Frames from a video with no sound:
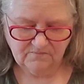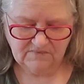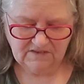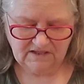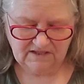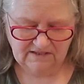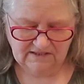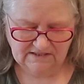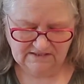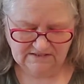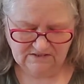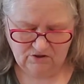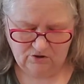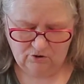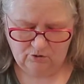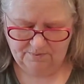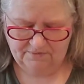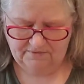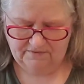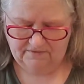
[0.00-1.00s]
let's
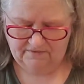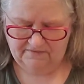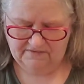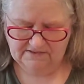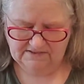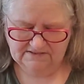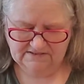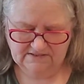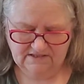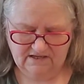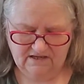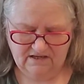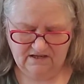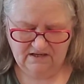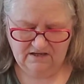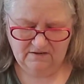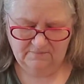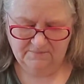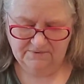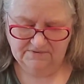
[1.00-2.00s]
open this
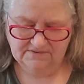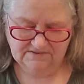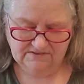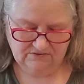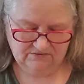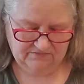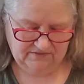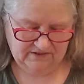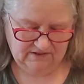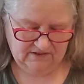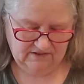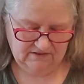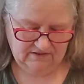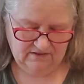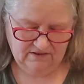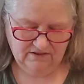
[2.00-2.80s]
up so that